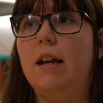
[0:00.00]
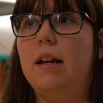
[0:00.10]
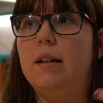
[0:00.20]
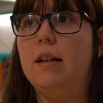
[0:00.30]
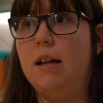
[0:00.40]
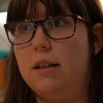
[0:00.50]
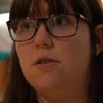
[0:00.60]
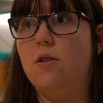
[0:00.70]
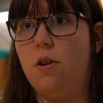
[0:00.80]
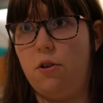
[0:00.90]
and it gets
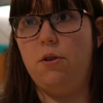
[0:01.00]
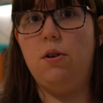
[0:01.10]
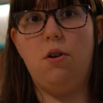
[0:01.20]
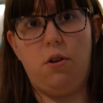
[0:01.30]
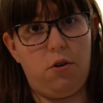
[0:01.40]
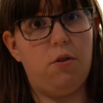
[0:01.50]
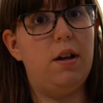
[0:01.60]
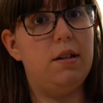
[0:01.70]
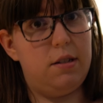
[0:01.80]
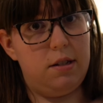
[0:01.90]
darker and darker
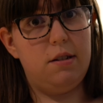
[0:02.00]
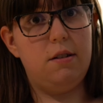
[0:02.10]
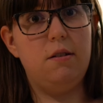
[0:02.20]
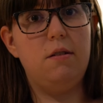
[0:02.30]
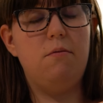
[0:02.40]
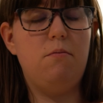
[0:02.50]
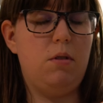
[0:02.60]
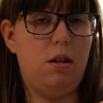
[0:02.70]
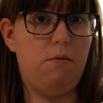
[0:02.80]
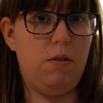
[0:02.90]
as
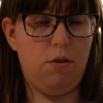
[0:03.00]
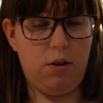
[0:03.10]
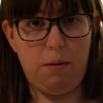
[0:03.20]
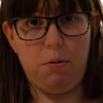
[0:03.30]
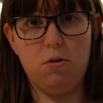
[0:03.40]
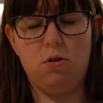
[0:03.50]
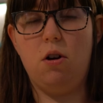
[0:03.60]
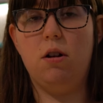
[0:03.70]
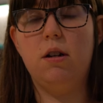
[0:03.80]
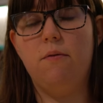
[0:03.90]
the video game goes
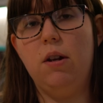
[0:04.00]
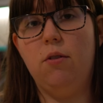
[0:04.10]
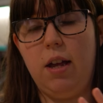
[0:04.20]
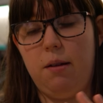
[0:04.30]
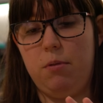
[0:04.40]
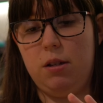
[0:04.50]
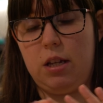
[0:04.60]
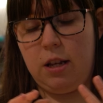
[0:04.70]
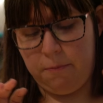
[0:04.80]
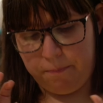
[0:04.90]
on. The video game
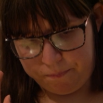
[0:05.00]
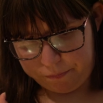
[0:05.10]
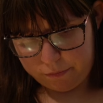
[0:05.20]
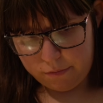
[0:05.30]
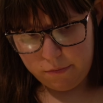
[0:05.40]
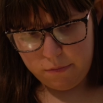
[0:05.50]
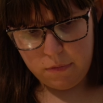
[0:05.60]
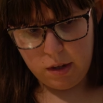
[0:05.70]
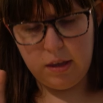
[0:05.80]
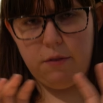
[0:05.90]
is
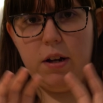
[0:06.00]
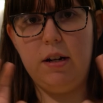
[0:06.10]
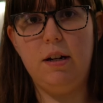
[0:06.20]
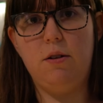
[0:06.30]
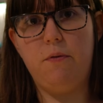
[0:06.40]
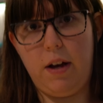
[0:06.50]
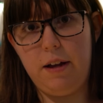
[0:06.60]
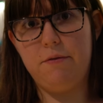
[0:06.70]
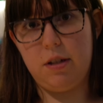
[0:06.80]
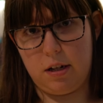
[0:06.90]
divided into
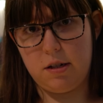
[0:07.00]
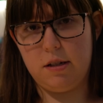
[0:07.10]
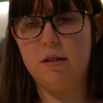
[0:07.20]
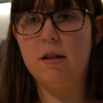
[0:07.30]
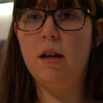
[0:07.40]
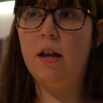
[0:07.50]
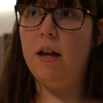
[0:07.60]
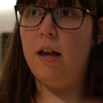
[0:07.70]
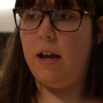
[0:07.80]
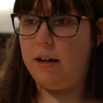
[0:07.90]
5 sections.
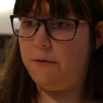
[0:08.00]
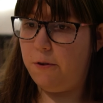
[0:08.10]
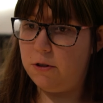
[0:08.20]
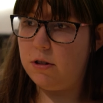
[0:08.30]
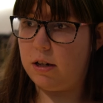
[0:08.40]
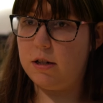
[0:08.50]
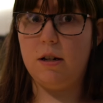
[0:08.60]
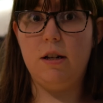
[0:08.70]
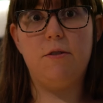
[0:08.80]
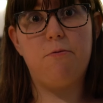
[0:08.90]
And the first
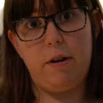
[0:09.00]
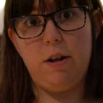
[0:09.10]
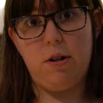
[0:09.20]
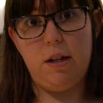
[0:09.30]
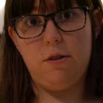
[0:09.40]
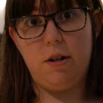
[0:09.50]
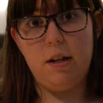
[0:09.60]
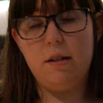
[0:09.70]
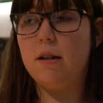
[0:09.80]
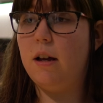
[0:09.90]
section is free on the
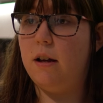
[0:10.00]
internet,